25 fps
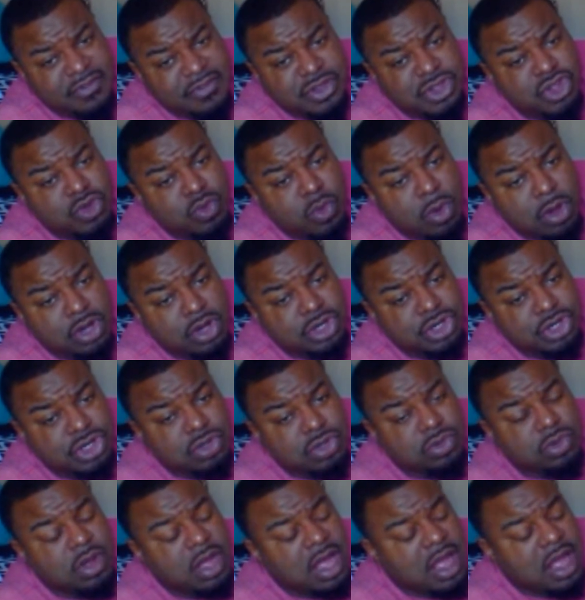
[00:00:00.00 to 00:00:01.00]
you want to
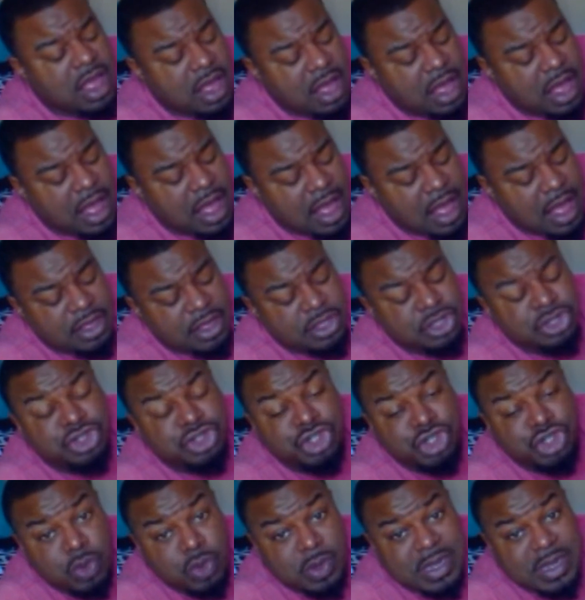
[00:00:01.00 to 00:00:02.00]
do,
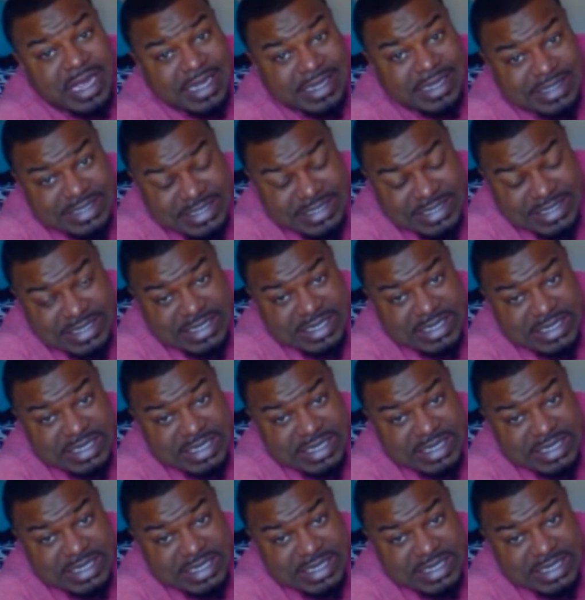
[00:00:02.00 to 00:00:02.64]
do it.